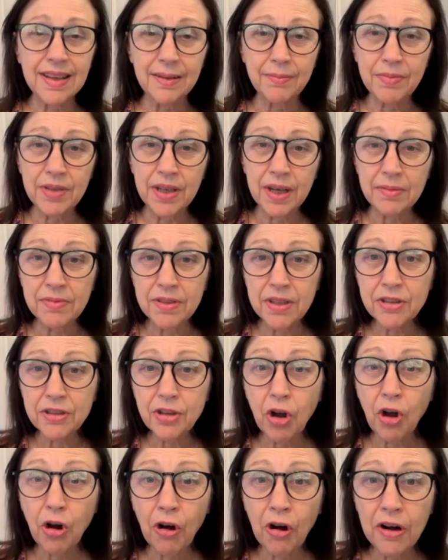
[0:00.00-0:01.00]

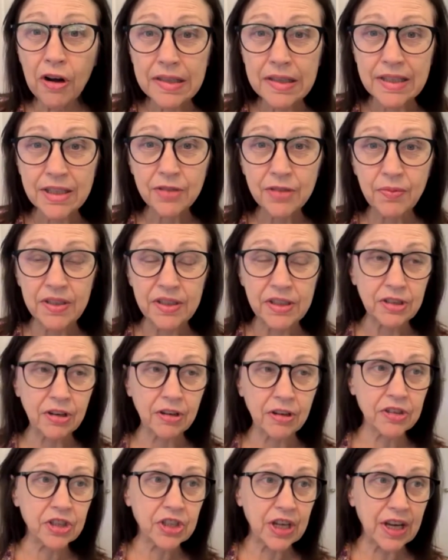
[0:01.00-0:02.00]
Sometimes it's hard because
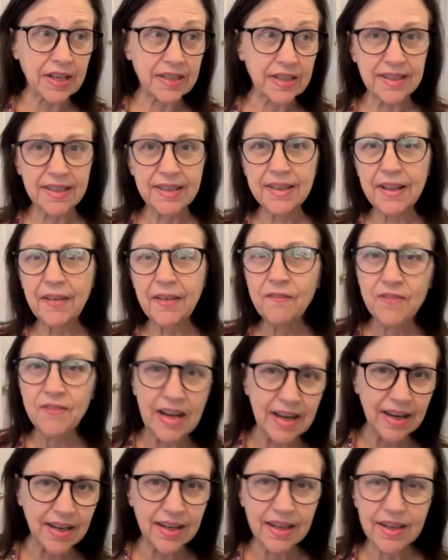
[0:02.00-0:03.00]
we start chasing
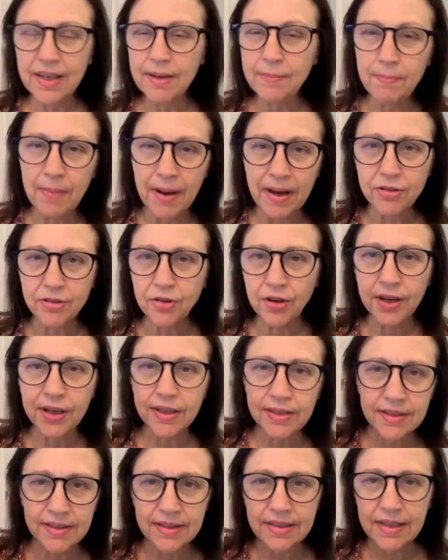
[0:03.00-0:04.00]
the vanity
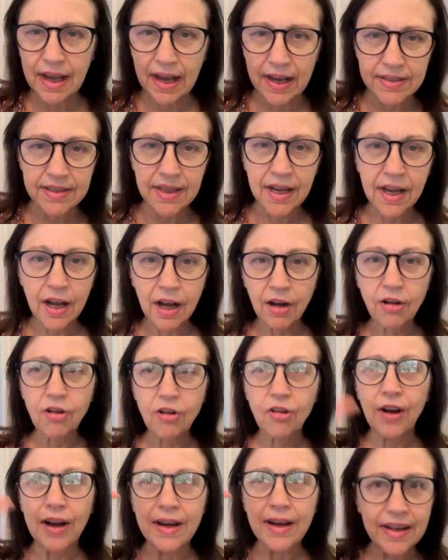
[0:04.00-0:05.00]
metrics. Yes.
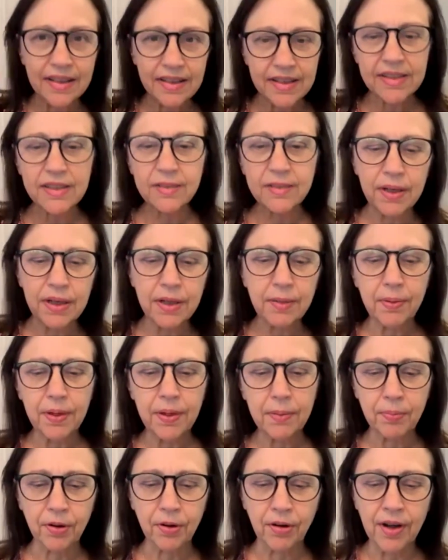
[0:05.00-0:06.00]
Oh, I got this
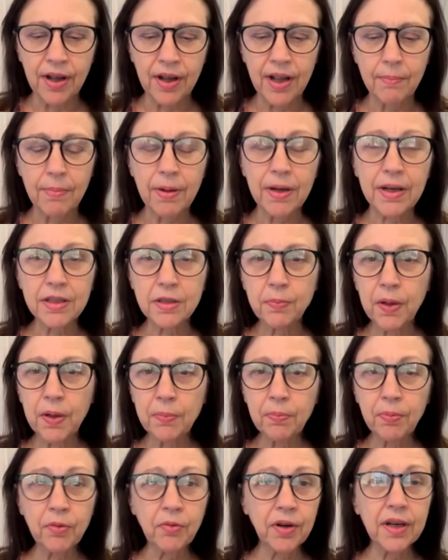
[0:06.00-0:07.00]
many people
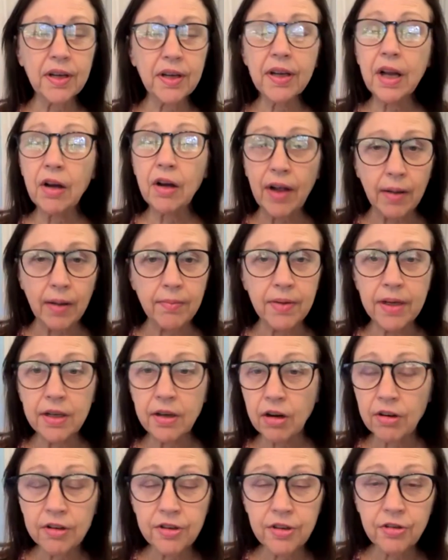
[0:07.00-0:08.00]
because people want to know
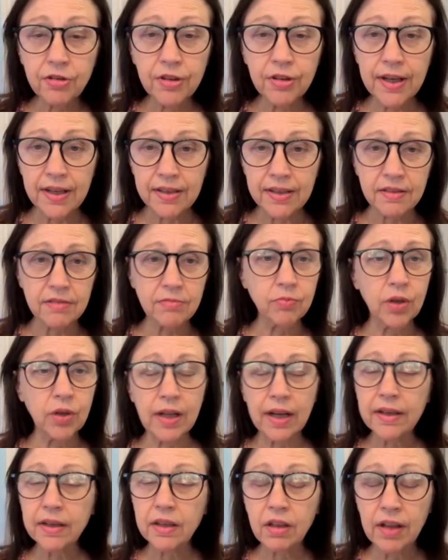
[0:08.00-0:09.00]
how many are on your
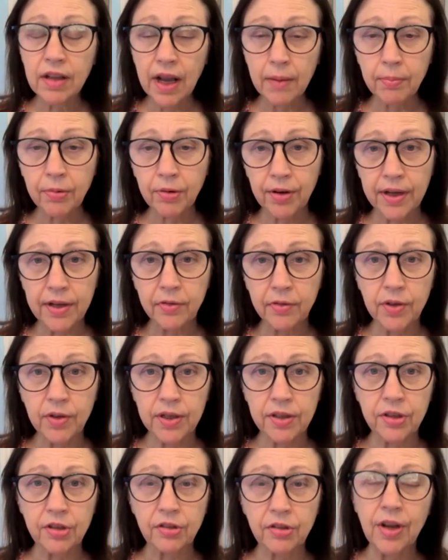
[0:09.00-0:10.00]
list. Will I
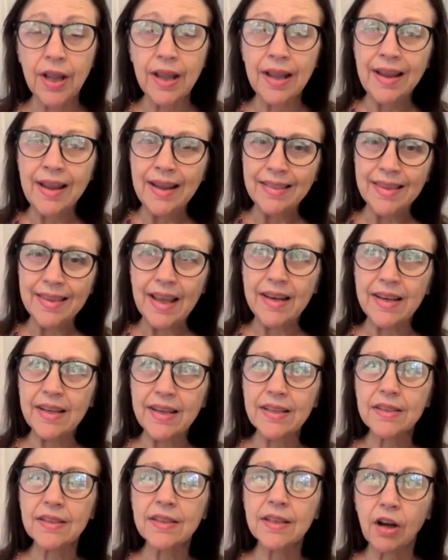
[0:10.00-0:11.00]
collaborate with you?
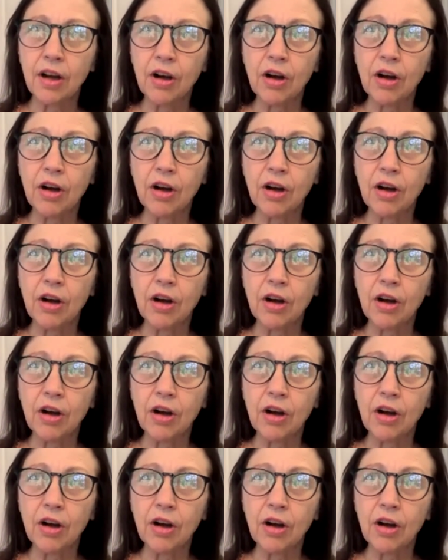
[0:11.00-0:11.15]
That